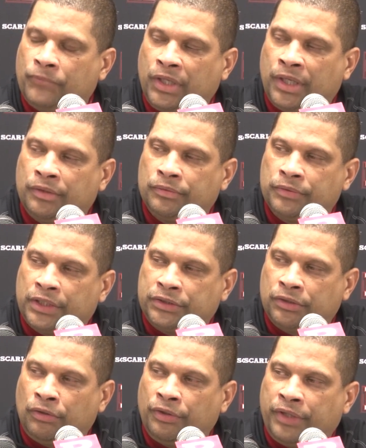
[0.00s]
Yeah, that's
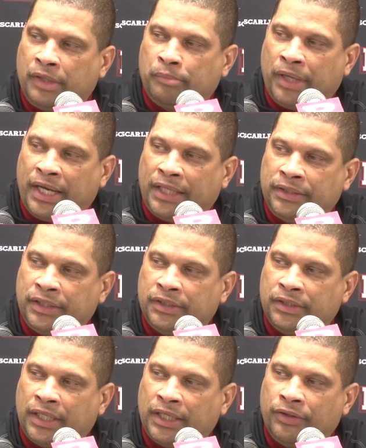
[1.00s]
the only thing bad I did
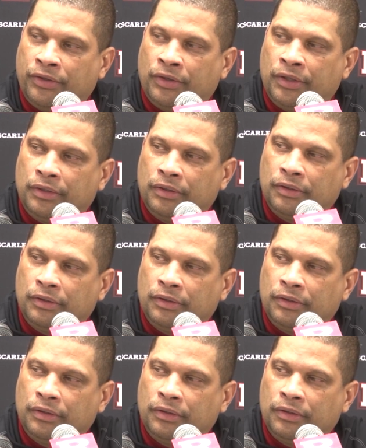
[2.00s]
tonight, I thought.